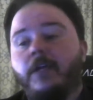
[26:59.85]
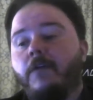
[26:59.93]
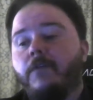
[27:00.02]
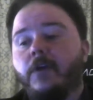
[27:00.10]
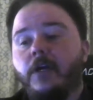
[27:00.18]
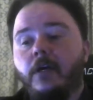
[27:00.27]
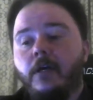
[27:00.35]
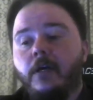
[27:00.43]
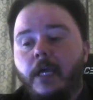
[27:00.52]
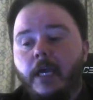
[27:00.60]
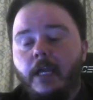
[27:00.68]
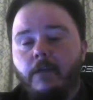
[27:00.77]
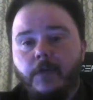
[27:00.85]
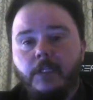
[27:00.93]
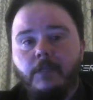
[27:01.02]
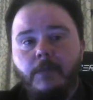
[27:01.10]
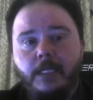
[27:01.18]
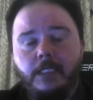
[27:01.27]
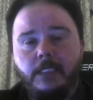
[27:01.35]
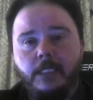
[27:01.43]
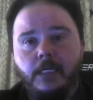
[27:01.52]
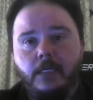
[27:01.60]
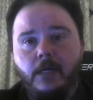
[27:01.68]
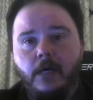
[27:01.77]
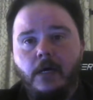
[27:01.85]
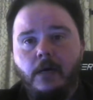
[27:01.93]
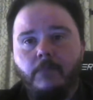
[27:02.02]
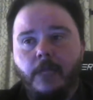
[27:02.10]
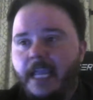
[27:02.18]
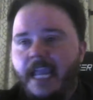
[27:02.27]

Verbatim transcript: Africa, and a victim had sent uh, like